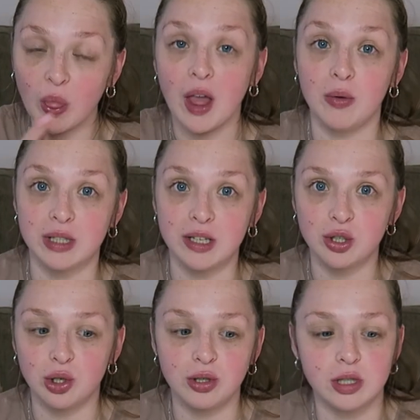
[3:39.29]
was actually
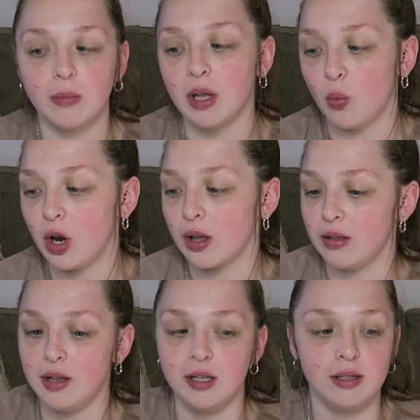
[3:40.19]
talking to somebody at work
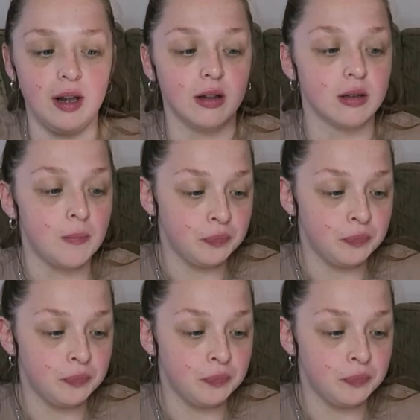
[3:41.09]
and they said